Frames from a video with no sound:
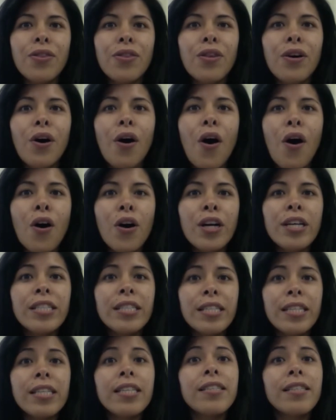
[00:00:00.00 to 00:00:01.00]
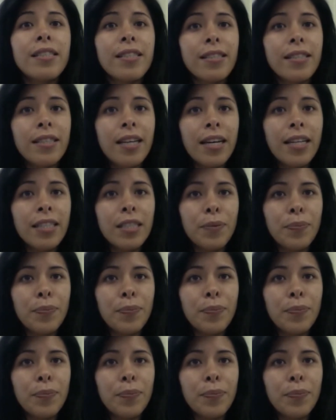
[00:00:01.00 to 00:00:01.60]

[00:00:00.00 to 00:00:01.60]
the R&D design